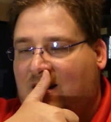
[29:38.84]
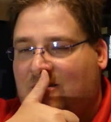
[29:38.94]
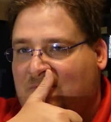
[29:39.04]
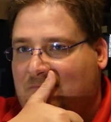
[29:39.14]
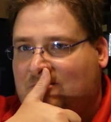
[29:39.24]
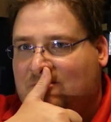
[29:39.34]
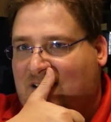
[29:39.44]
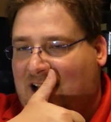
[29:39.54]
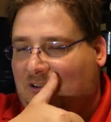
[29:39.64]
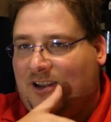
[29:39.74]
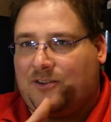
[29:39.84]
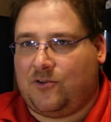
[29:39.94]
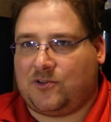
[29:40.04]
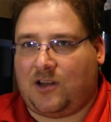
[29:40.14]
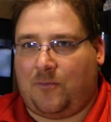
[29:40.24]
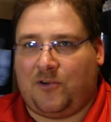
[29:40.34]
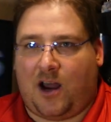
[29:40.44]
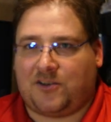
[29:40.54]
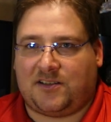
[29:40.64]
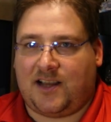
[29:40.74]
Um, I don't like those
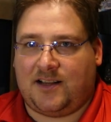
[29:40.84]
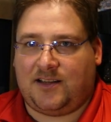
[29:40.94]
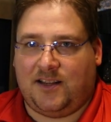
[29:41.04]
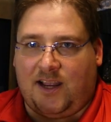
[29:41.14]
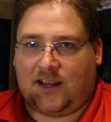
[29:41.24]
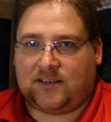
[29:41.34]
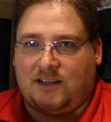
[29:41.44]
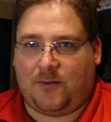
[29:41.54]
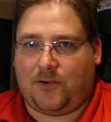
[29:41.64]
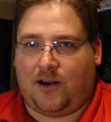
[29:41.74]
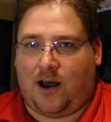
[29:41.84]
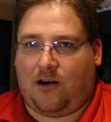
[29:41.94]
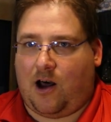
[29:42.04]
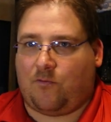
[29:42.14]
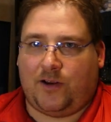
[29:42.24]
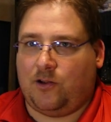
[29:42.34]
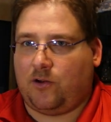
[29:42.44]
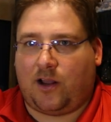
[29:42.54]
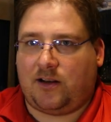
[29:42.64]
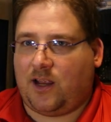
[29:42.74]
obnoxious ads that you can't skip. I'll, I'll reload
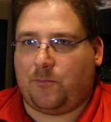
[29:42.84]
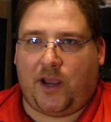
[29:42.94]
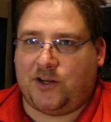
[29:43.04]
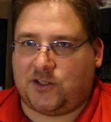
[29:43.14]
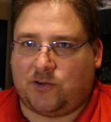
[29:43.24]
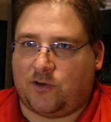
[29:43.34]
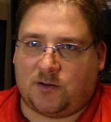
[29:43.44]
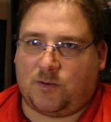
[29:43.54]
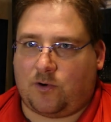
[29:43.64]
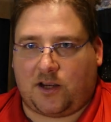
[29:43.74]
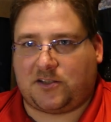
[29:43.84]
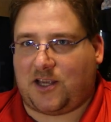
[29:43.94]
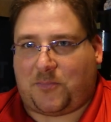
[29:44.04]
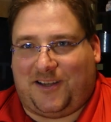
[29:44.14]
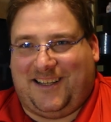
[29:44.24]
a goddamn page until it gives me one I can skip.